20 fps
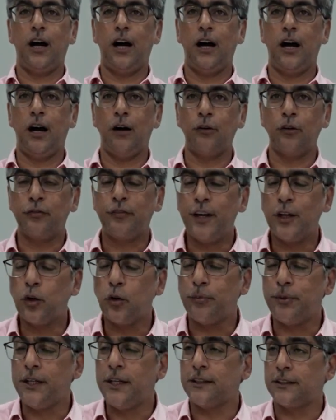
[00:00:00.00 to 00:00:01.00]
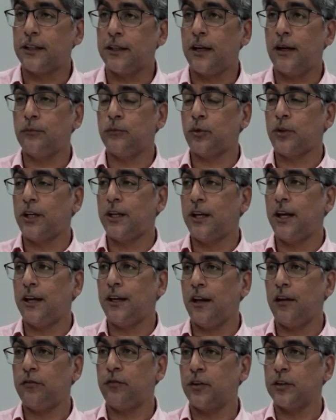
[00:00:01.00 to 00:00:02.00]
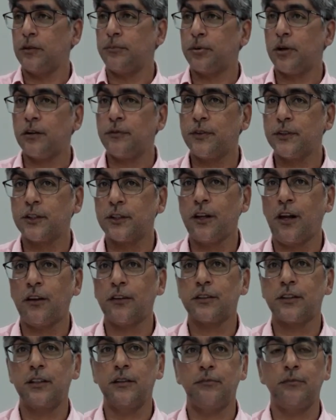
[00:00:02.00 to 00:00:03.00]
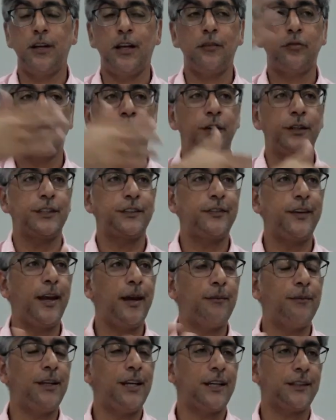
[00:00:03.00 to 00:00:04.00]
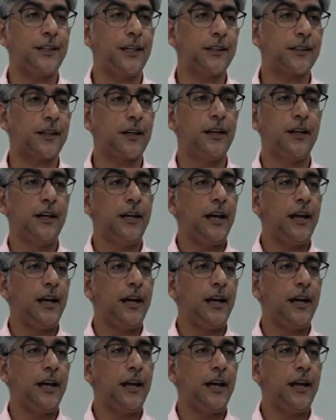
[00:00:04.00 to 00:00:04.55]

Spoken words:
our fellow beings, alhamdulillah, love for the Prophet, love for his family, etc.